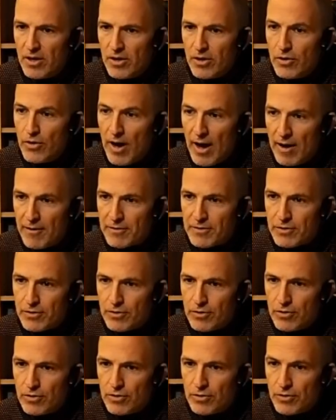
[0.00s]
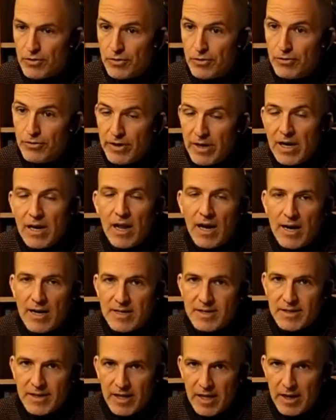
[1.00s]
You have to
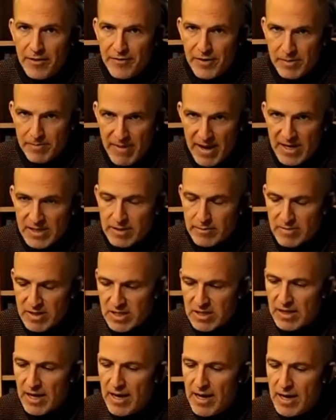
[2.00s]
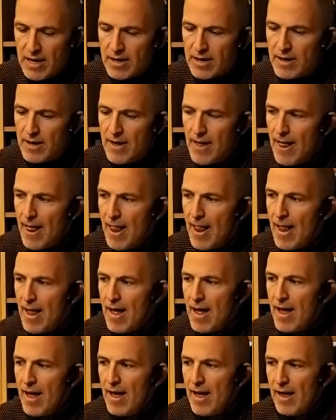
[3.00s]
realize if it makes a mistake,
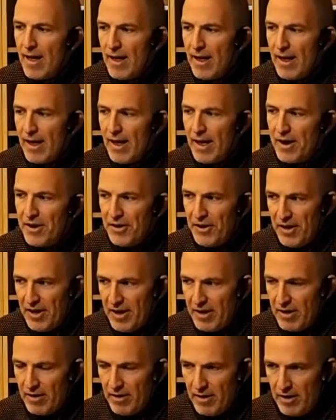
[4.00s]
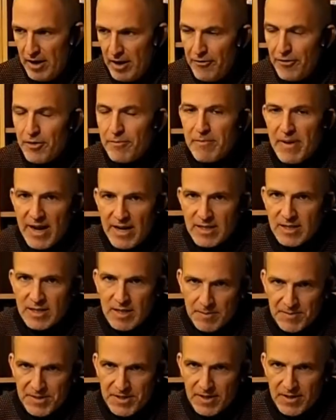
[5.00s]
and if it makes
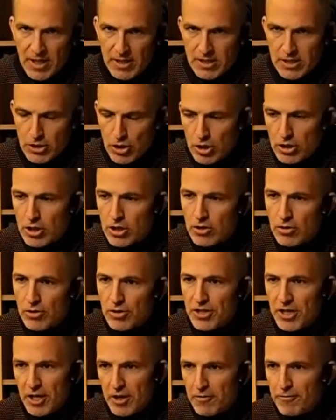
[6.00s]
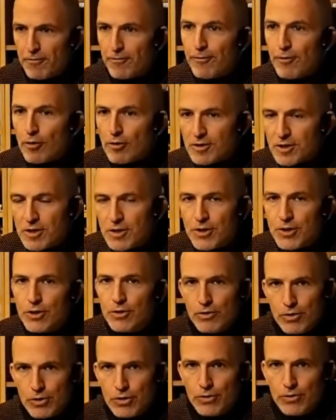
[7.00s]
something that's not good, it forces
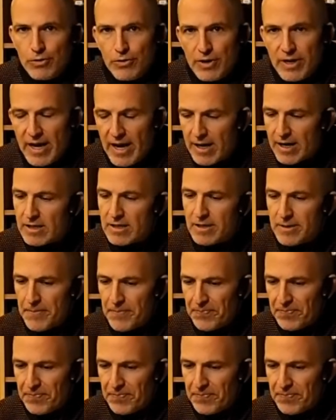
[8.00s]
you to react